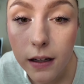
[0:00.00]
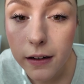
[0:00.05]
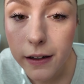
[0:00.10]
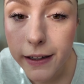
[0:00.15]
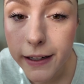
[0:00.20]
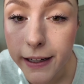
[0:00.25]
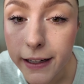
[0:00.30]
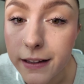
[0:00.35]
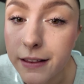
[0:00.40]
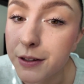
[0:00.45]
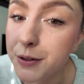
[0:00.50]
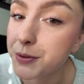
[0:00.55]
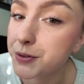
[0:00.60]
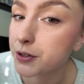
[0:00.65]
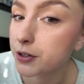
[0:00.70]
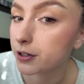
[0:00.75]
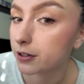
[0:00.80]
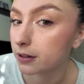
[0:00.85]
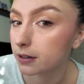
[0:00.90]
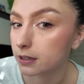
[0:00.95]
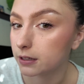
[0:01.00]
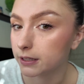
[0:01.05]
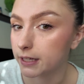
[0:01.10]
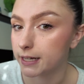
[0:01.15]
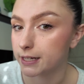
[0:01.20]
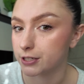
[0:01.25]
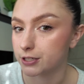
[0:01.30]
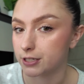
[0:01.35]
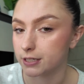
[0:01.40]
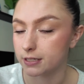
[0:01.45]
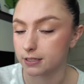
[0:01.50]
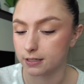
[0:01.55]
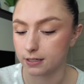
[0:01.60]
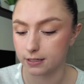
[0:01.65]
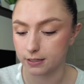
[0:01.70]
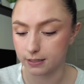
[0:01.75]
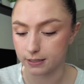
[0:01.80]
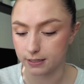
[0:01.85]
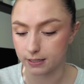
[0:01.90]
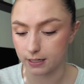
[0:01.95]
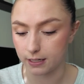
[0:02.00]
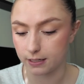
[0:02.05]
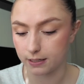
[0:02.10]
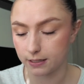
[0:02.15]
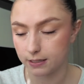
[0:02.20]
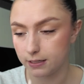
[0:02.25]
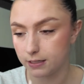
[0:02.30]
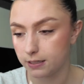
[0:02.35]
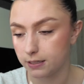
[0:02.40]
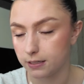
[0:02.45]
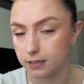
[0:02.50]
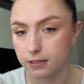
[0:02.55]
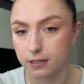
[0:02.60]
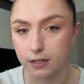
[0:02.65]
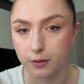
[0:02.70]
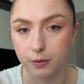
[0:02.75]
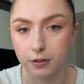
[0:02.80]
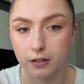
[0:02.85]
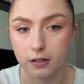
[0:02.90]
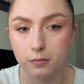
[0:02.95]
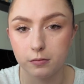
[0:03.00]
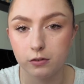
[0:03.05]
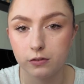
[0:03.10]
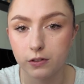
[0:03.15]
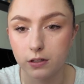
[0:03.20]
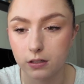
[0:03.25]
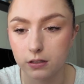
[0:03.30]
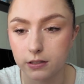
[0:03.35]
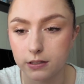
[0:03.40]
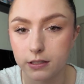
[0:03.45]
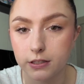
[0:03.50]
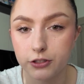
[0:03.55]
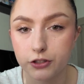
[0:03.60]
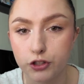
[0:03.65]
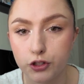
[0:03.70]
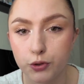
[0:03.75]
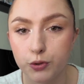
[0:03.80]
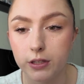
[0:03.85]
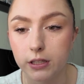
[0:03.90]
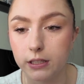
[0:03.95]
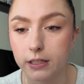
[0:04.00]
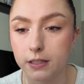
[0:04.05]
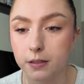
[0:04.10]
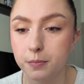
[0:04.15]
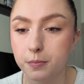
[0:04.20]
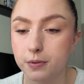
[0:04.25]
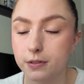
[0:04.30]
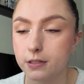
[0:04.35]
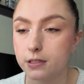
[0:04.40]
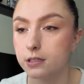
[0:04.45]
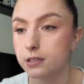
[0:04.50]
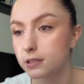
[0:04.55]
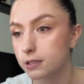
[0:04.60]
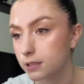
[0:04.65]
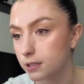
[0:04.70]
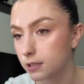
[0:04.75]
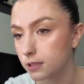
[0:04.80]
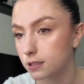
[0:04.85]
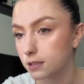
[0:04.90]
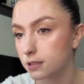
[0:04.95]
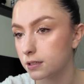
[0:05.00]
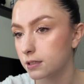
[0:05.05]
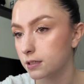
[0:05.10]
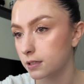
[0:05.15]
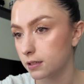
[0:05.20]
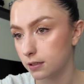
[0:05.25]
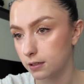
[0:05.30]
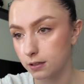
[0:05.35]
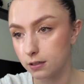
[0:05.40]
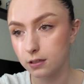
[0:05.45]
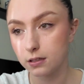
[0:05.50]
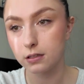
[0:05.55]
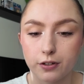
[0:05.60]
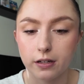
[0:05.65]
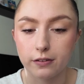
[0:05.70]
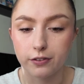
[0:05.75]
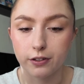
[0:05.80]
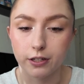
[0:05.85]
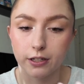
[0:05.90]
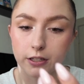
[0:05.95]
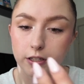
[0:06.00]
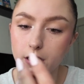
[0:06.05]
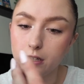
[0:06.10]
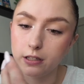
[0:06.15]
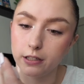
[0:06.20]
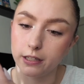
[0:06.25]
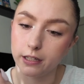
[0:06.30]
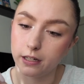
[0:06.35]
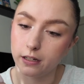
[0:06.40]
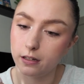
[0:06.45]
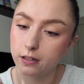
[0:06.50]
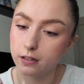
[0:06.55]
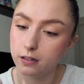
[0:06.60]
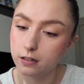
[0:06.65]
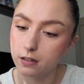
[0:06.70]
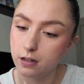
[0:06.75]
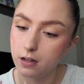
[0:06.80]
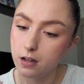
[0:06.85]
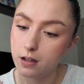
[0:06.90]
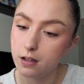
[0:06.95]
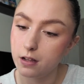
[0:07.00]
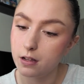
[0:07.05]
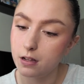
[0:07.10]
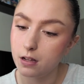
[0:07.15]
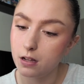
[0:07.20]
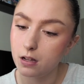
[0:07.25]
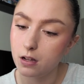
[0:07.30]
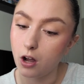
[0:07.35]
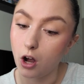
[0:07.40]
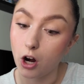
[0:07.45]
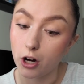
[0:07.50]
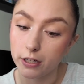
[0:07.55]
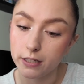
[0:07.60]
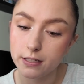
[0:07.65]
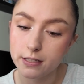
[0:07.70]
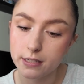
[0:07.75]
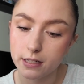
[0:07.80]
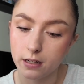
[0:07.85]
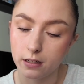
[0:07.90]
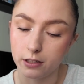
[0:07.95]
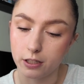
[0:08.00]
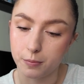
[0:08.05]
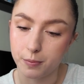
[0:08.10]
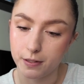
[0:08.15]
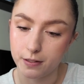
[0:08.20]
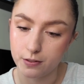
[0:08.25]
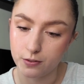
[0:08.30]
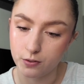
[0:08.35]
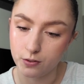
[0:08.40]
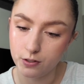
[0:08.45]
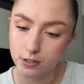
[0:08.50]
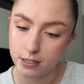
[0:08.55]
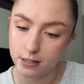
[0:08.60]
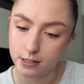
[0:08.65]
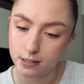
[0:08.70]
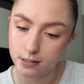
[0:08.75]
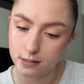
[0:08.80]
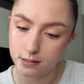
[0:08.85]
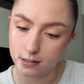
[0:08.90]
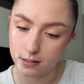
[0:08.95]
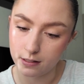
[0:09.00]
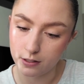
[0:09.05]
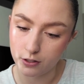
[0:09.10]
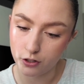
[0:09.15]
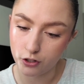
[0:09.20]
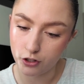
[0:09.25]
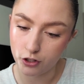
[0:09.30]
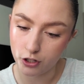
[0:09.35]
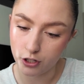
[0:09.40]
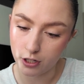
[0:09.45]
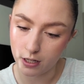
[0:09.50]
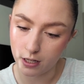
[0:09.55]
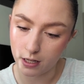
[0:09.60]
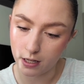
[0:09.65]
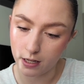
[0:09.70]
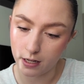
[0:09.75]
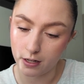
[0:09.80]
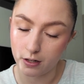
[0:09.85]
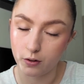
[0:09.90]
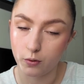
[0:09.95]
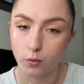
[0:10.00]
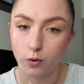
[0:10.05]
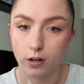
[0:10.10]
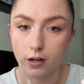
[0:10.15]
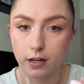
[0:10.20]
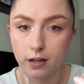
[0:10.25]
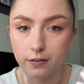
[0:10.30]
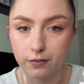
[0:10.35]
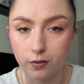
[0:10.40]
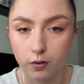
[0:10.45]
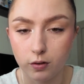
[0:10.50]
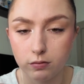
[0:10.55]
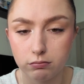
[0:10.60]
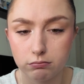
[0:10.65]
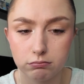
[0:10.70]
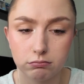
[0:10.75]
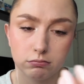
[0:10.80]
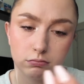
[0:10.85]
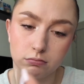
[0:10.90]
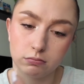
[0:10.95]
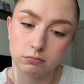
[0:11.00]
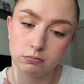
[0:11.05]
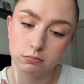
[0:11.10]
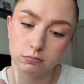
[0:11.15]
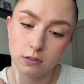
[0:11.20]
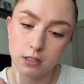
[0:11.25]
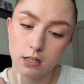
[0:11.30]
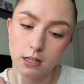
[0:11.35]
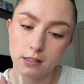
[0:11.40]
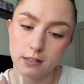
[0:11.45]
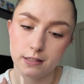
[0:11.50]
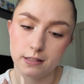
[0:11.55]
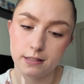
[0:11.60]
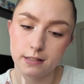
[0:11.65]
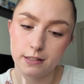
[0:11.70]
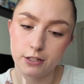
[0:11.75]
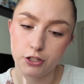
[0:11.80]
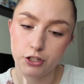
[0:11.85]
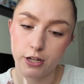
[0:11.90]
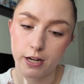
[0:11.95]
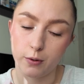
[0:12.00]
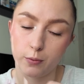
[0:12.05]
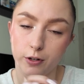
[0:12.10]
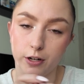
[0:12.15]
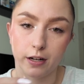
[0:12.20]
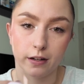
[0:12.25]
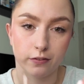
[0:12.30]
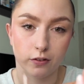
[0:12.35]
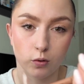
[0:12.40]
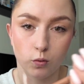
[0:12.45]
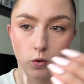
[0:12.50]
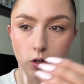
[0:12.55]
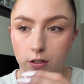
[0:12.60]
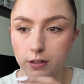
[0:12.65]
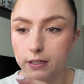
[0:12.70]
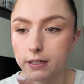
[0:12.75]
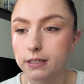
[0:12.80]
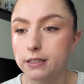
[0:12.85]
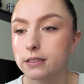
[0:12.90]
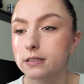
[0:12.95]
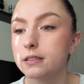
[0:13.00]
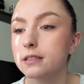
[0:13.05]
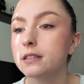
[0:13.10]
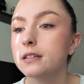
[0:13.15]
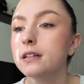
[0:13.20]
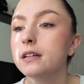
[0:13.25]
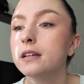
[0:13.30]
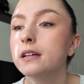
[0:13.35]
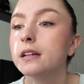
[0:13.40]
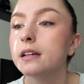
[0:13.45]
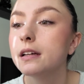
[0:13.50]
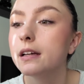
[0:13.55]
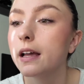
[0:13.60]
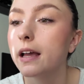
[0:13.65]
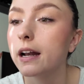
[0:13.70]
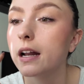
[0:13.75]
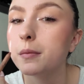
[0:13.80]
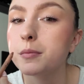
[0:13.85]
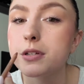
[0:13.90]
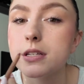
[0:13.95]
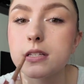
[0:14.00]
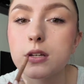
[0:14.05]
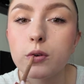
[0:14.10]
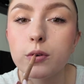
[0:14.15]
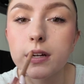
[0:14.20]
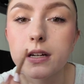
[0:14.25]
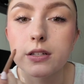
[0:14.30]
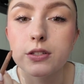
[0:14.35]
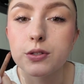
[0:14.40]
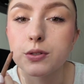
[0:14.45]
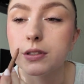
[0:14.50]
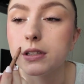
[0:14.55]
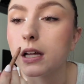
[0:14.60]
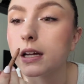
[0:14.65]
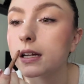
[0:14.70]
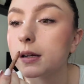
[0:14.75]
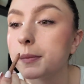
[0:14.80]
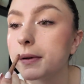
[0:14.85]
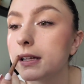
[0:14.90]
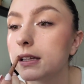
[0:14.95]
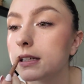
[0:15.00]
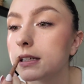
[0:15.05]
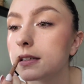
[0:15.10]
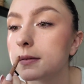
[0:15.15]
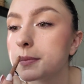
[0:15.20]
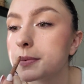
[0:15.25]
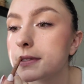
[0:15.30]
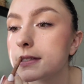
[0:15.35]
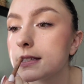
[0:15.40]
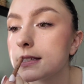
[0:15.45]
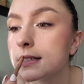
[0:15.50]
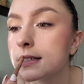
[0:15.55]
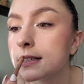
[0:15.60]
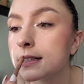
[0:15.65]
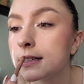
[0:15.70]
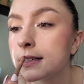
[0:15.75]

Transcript: Alright, and those are the lashes done. Now we're gonna move on to lips. Forever Color Artist Color Pencil, and this is in the shade whatever. This is in the shade Wherever Walnut, and I'm just going to line my lips.